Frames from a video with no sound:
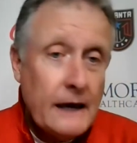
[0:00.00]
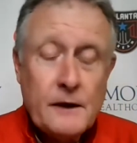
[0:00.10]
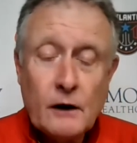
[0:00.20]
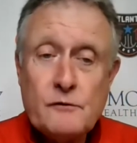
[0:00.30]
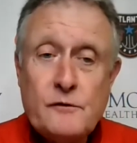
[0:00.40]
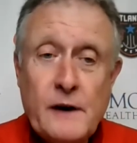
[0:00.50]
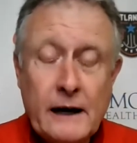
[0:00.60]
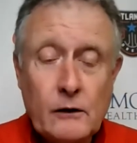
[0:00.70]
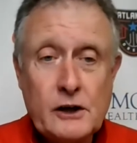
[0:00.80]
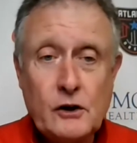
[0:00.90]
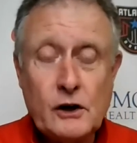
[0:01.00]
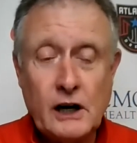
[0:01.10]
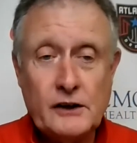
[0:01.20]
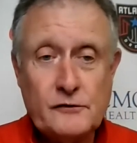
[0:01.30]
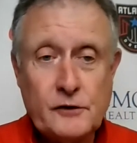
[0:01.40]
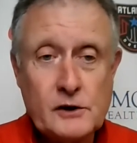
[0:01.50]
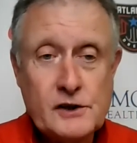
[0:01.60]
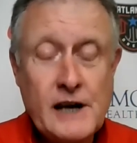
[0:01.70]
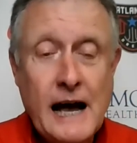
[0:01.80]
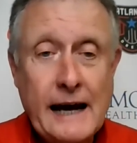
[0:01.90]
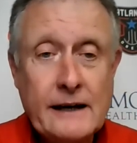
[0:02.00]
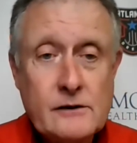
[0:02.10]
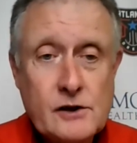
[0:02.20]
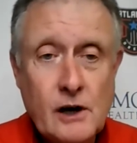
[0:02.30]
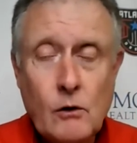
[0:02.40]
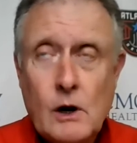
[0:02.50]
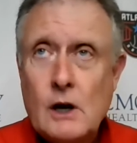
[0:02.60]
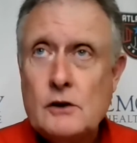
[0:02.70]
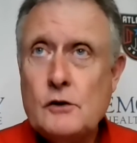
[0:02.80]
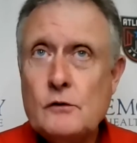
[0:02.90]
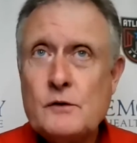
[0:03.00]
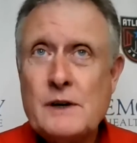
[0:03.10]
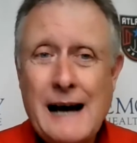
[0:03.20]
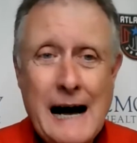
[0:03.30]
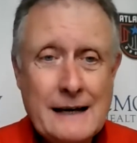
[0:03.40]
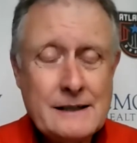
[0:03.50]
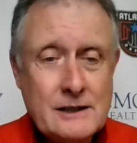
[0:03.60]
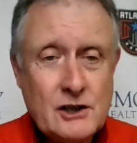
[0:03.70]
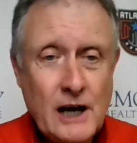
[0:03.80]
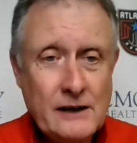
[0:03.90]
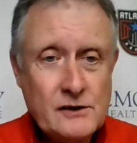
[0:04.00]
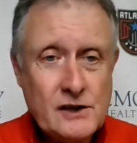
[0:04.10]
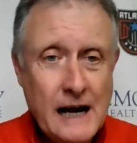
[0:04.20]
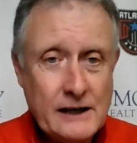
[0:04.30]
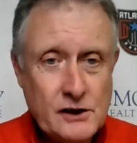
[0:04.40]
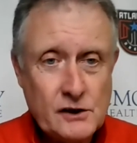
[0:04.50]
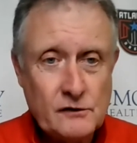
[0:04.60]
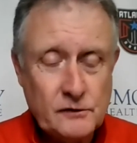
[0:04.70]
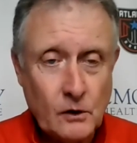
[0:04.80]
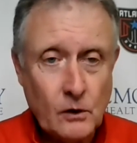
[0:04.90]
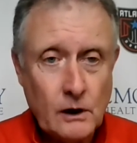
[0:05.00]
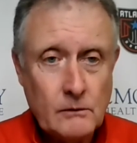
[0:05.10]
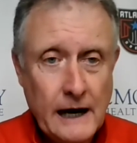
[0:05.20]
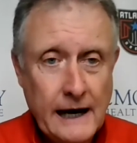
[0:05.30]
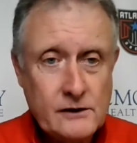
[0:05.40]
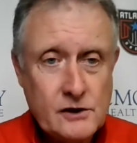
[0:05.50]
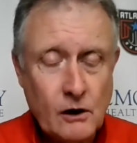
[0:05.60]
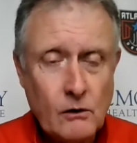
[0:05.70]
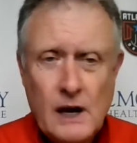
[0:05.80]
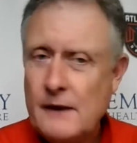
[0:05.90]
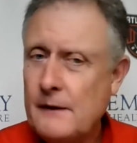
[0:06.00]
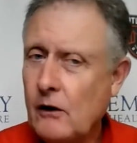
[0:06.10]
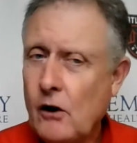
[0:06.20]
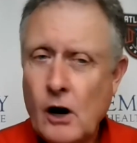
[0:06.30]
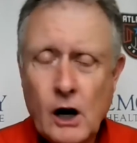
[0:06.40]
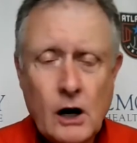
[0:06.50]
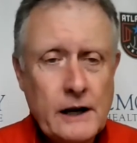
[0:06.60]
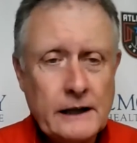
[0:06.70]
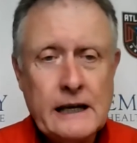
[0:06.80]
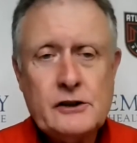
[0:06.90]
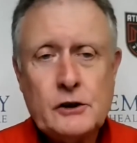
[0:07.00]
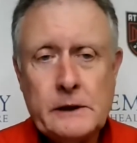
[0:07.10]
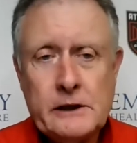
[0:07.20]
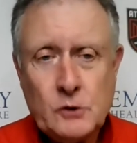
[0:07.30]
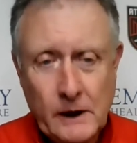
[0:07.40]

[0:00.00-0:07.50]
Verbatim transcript: Yeah, they're very good on the first side. So you've got to change sides of the floor, right? So they're hard, unless you're in